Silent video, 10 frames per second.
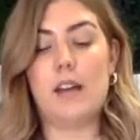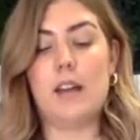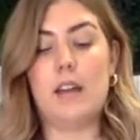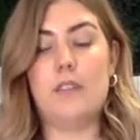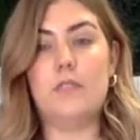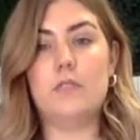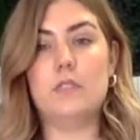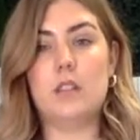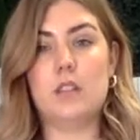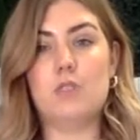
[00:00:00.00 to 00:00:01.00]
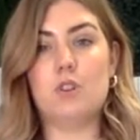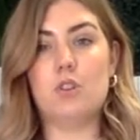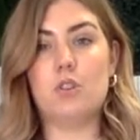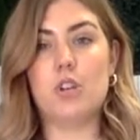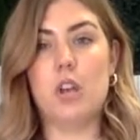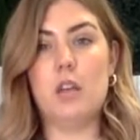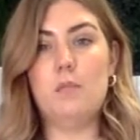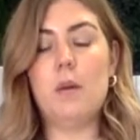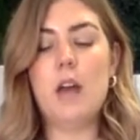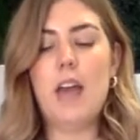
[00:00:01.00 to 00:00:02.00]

kind of cylindrical shape.